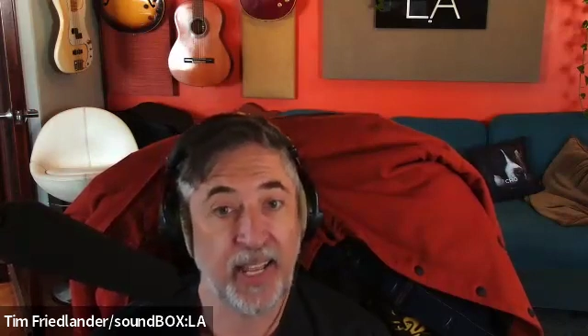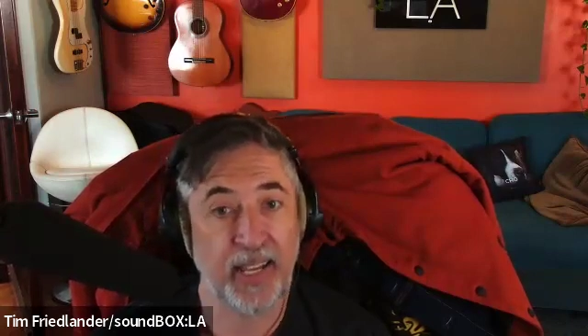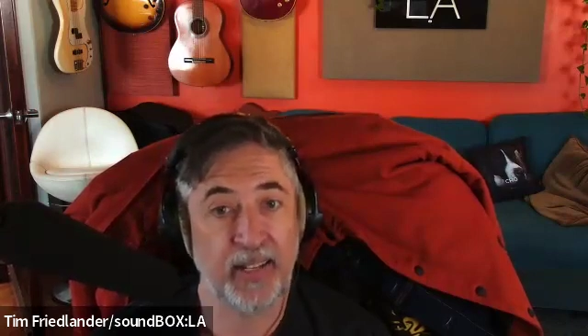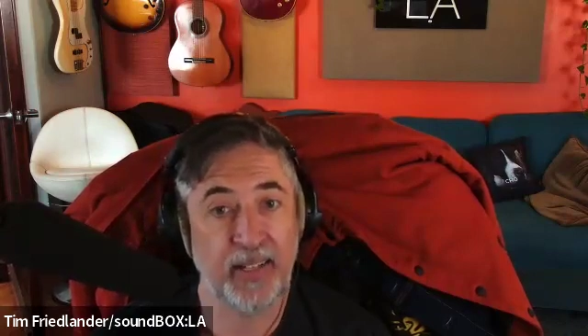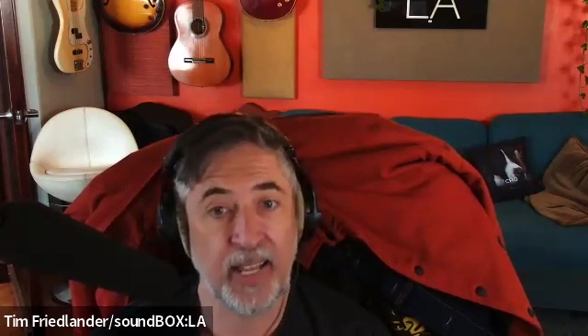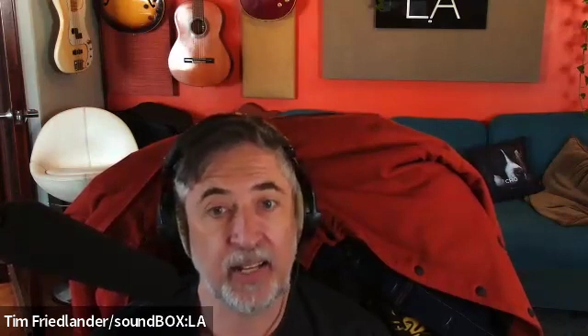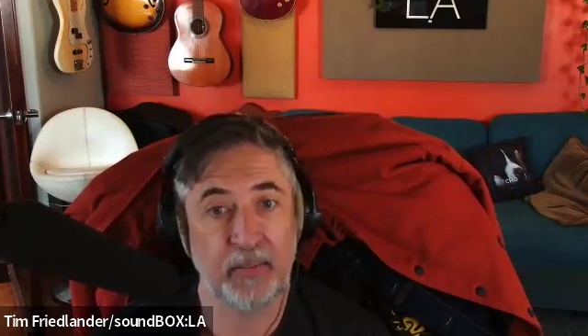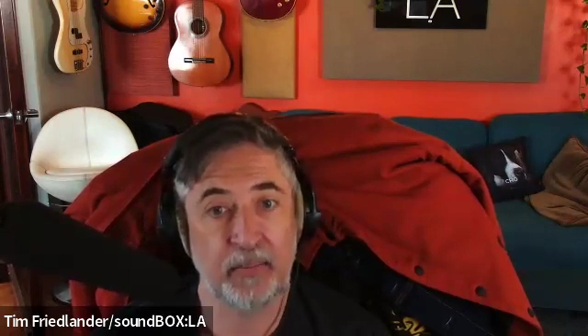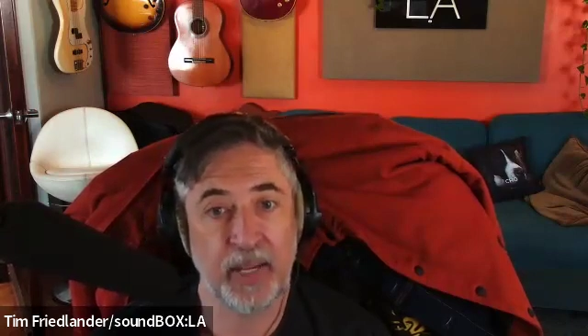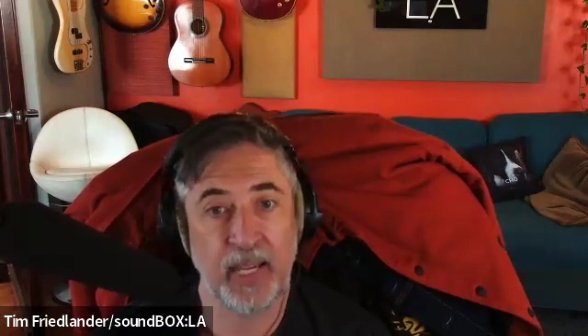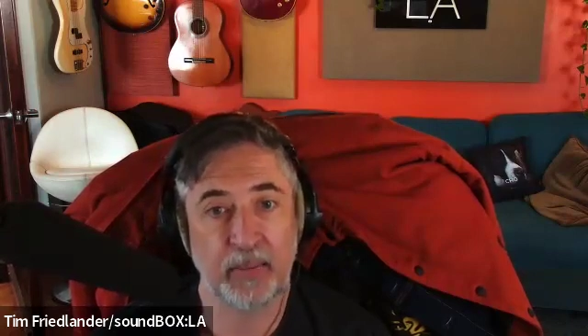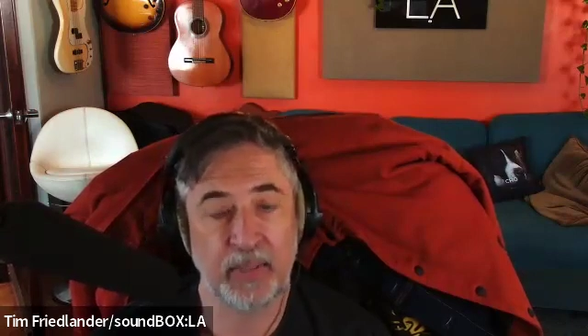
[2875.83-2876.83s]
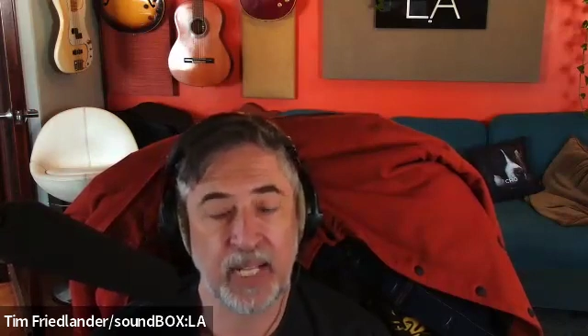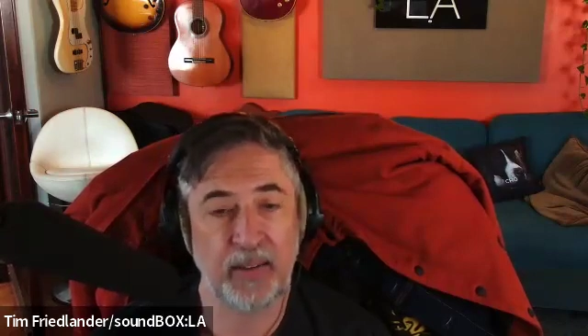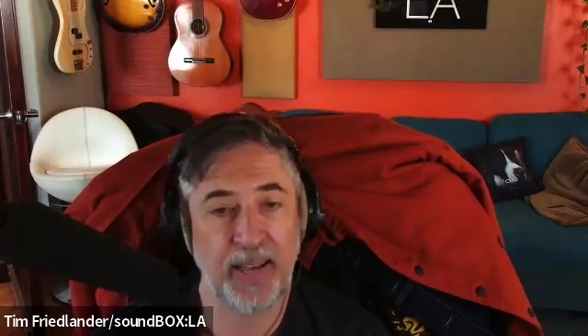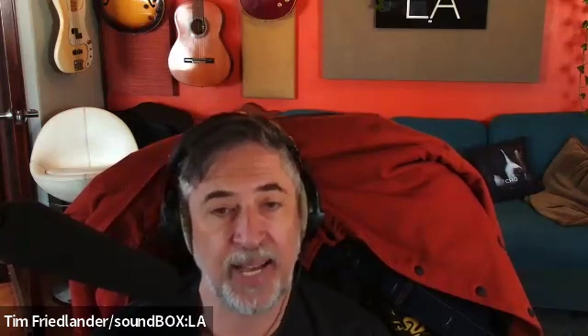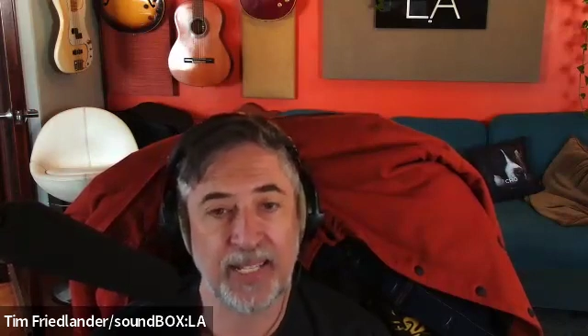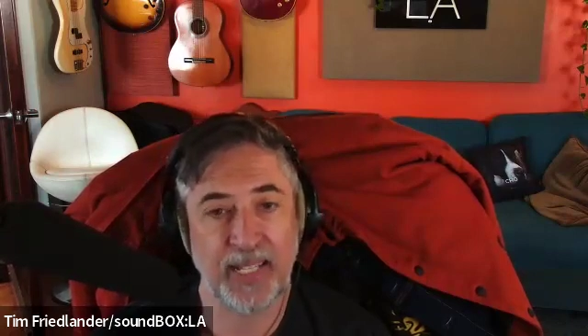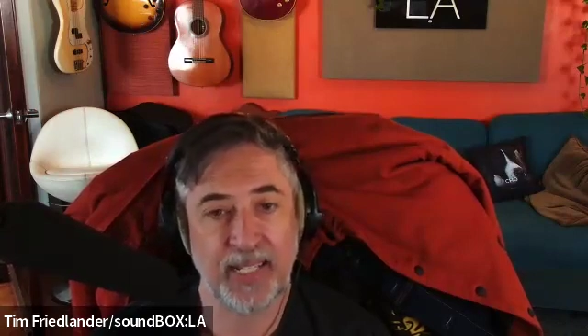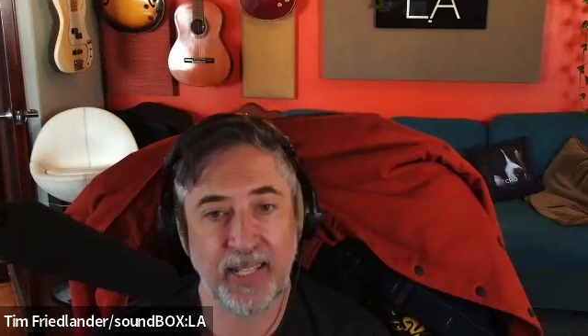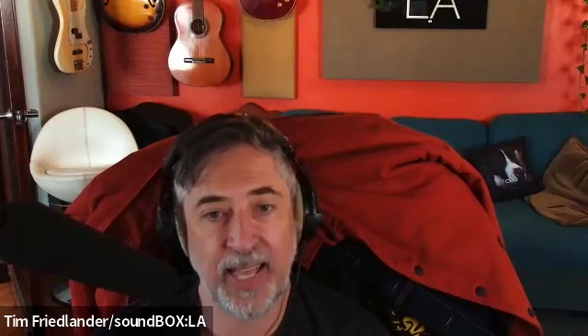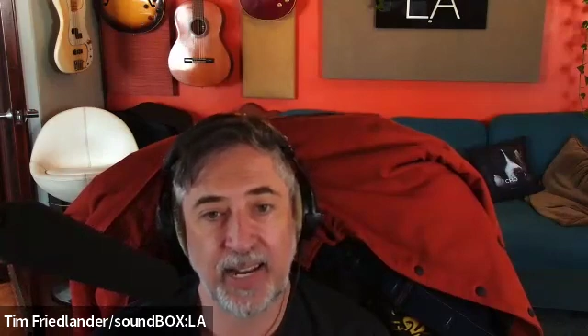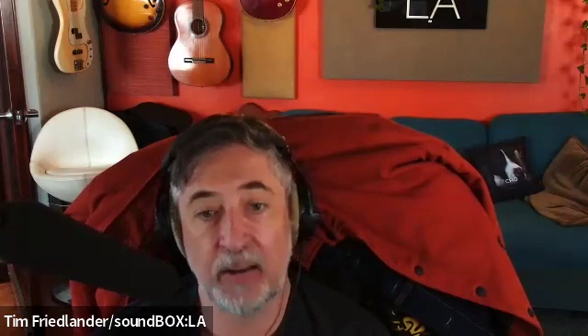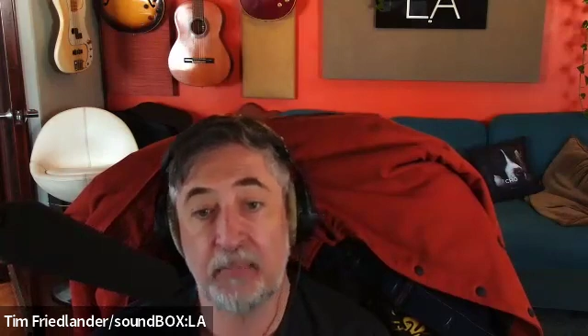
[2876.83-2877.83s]
and being able to have access to
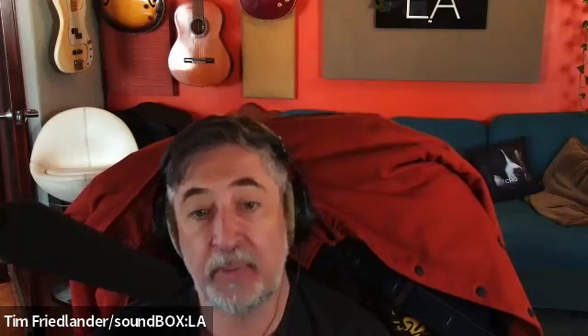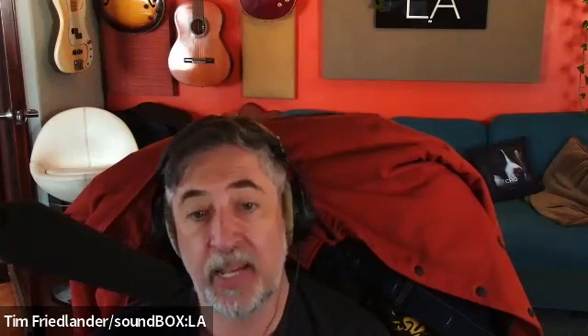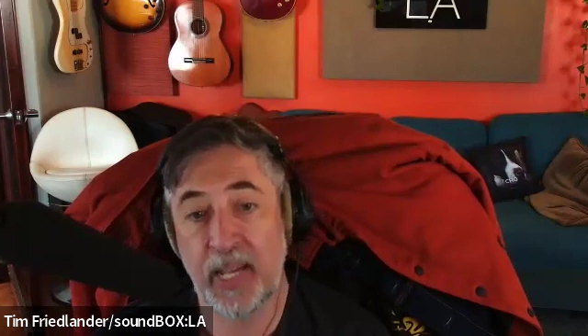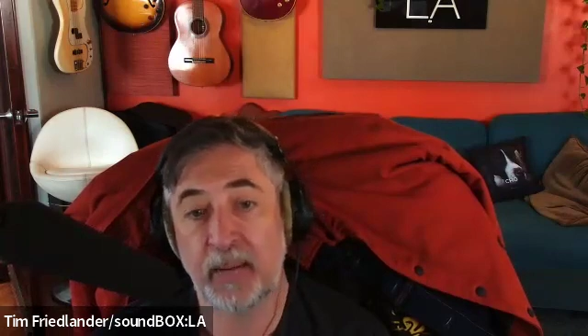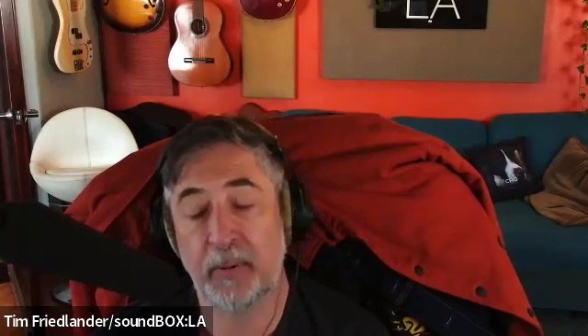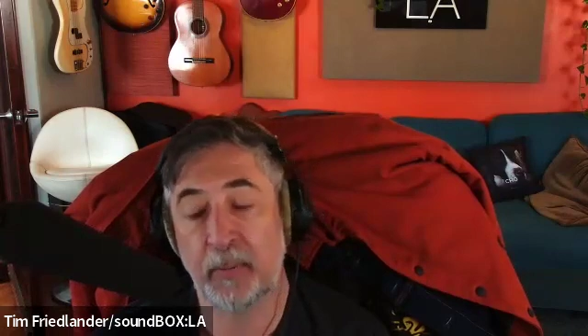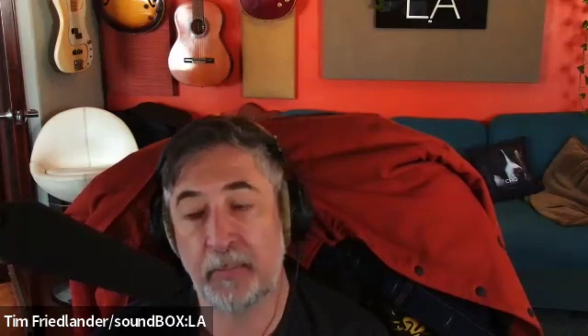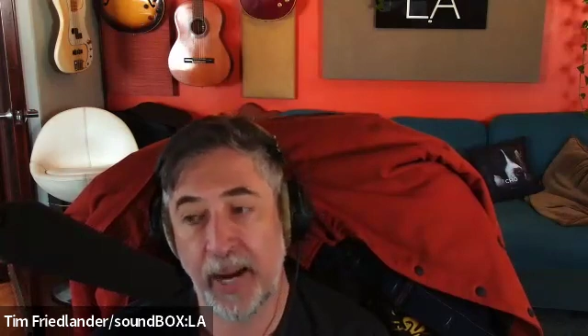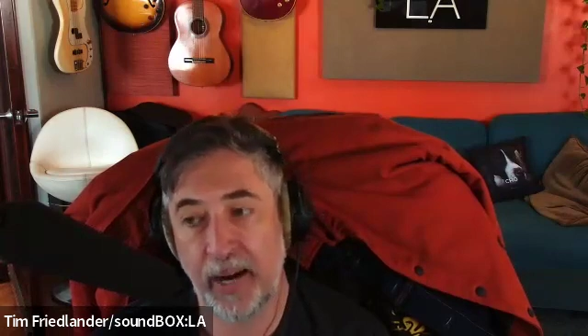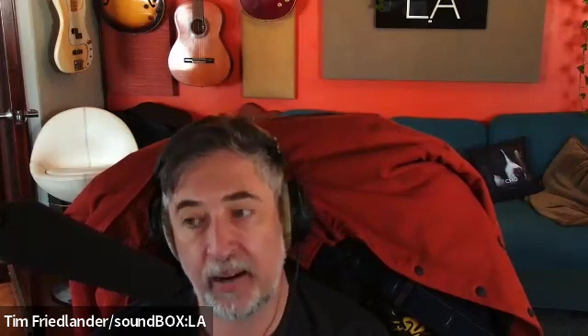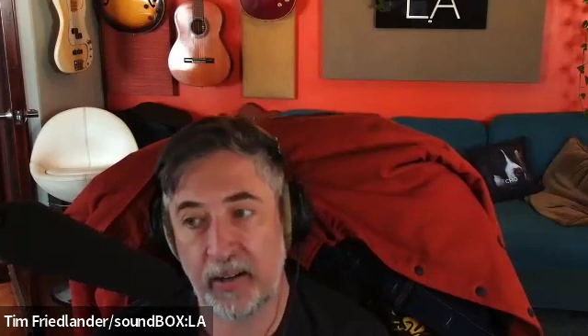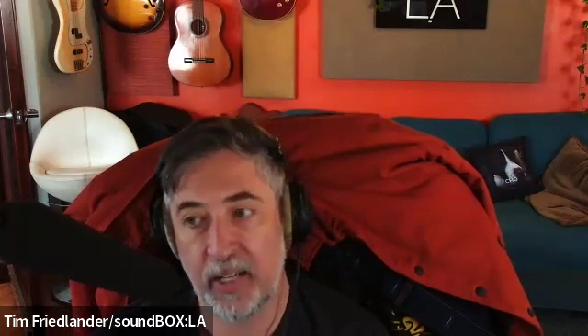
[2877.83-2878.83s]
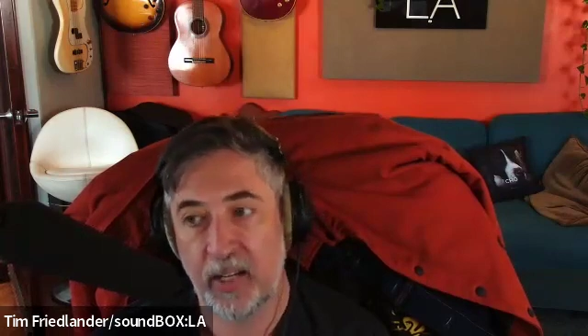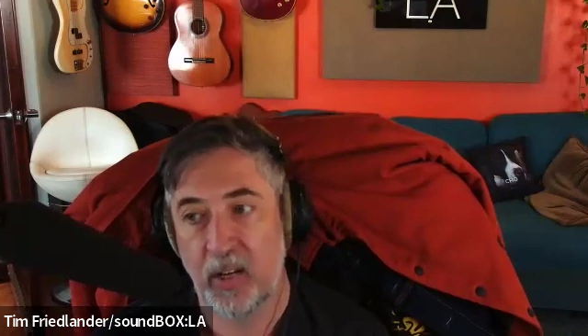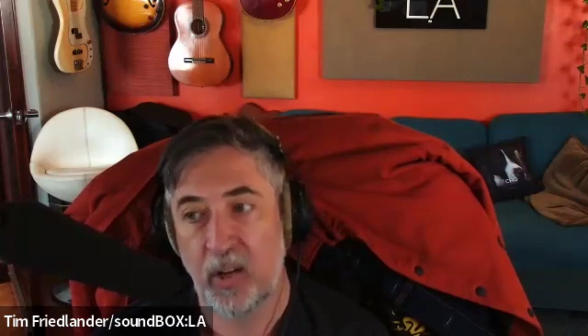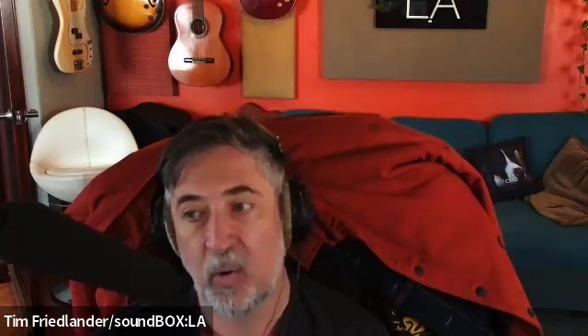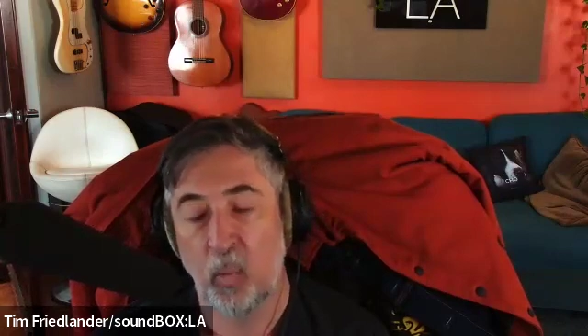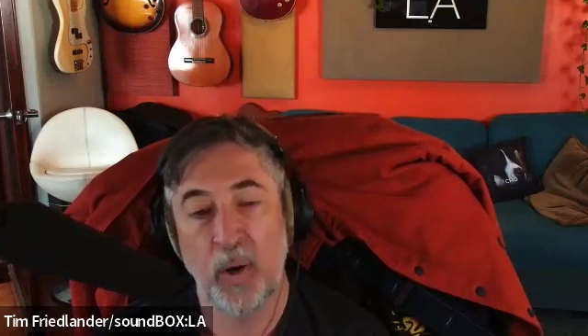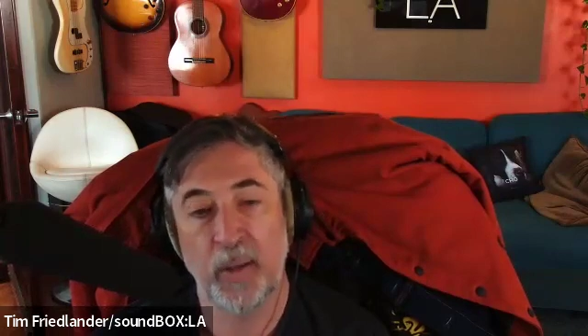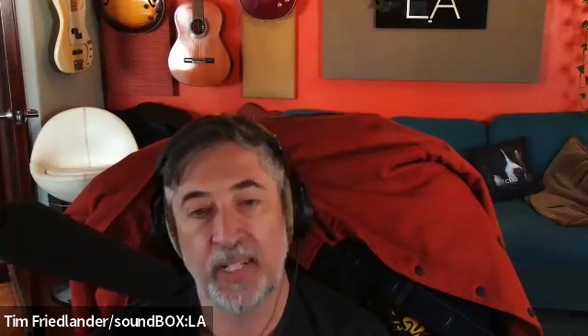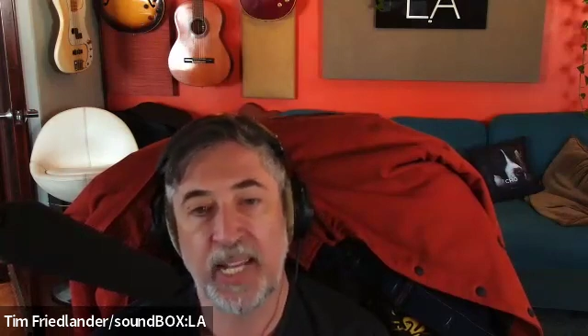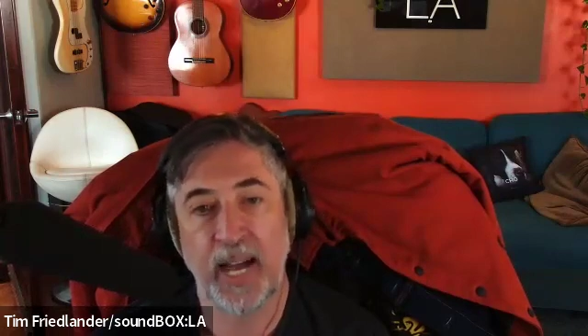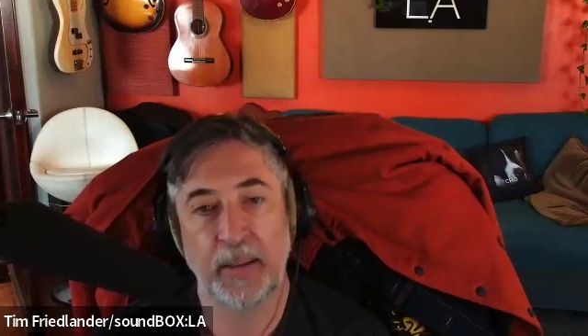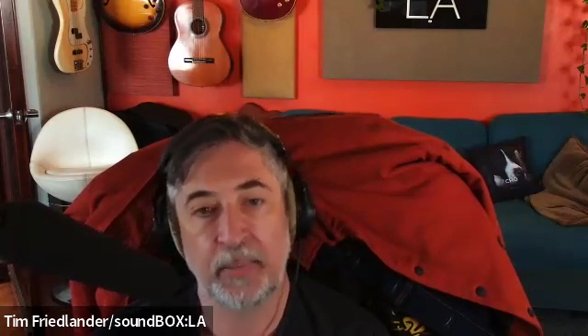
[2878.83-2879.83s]
that and being prepared when the
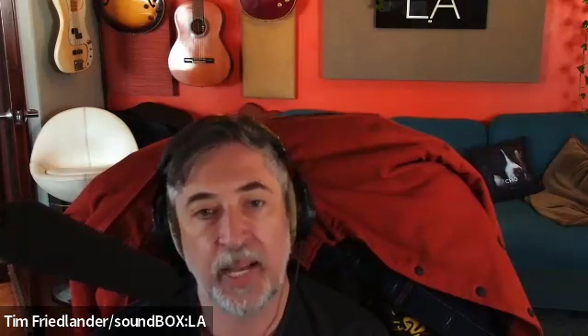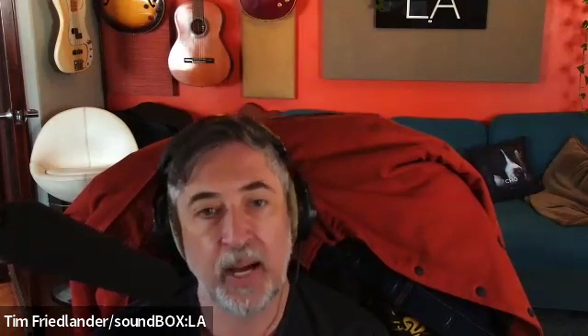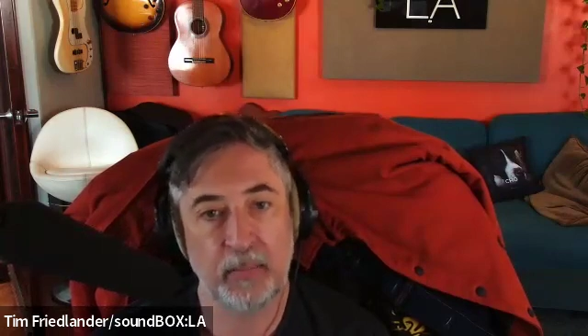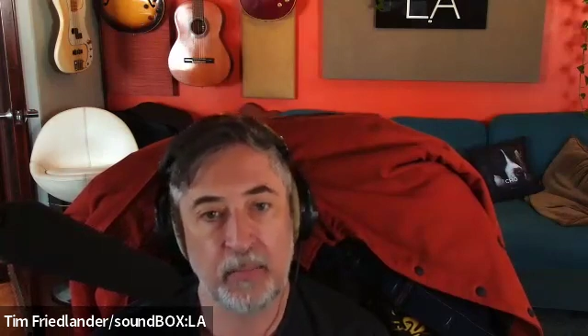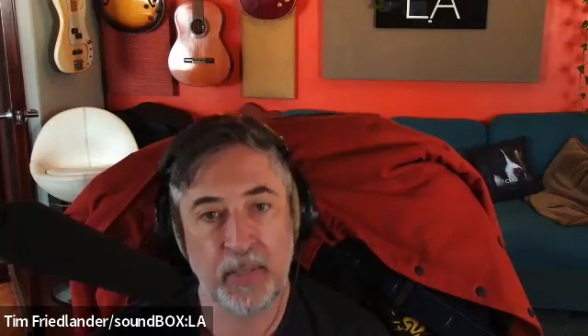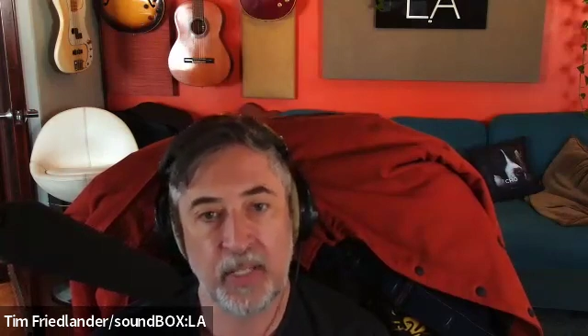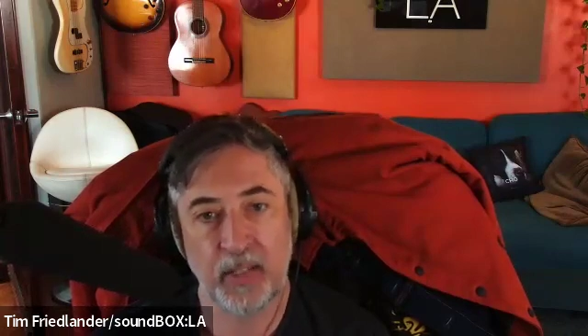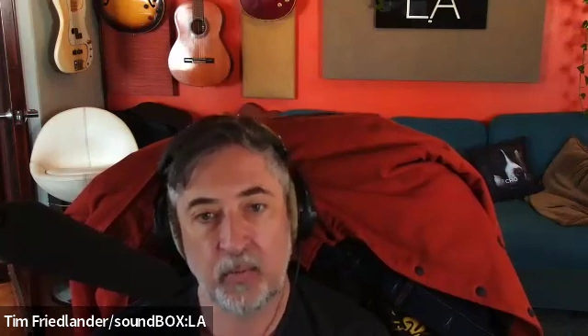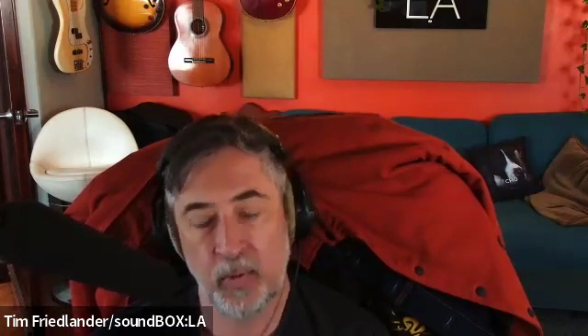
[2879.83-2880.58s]
time comes,